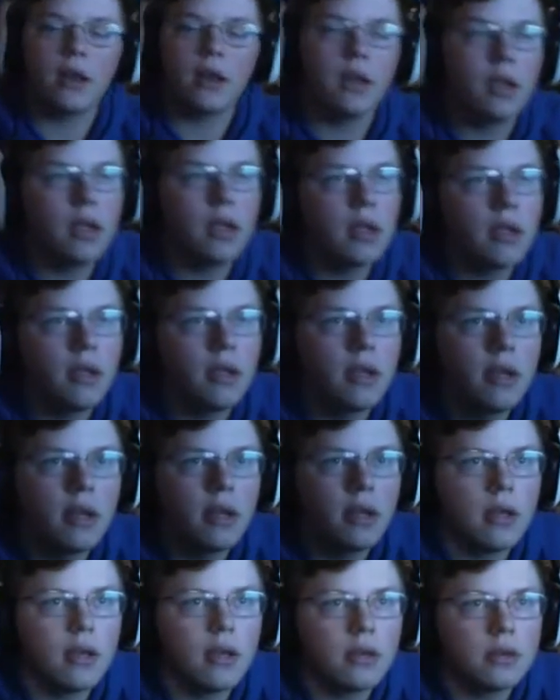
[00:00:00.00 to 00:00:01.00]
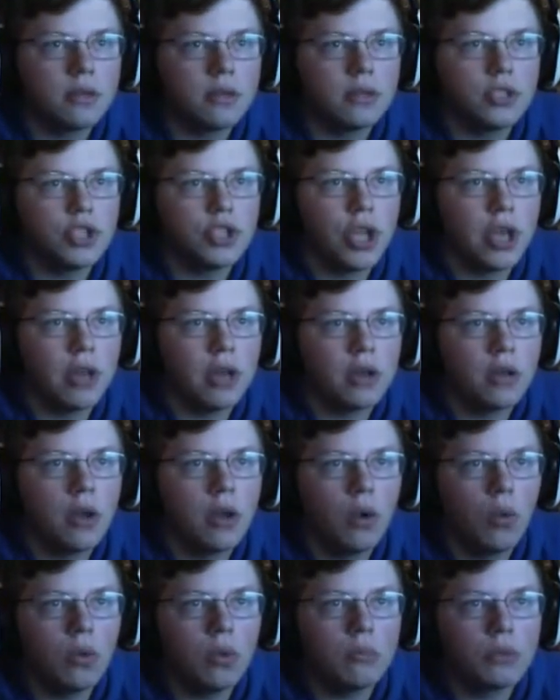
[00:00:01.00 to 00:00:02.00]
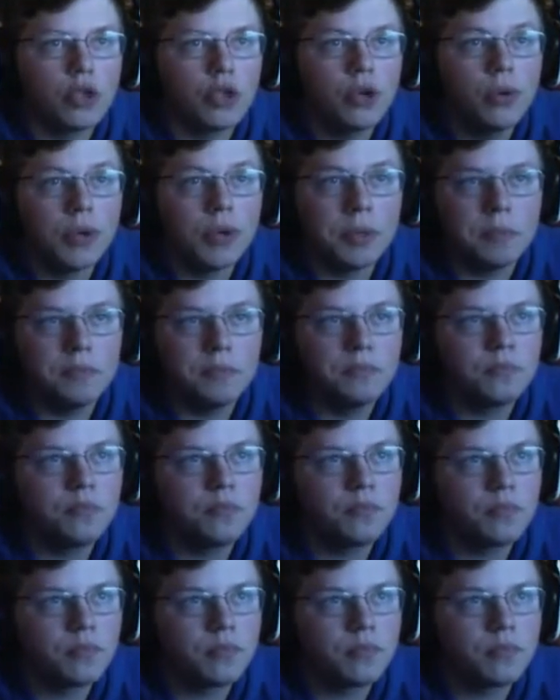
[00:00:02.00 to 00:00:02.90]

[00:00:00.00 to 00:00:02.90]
in Jade Golem Druid.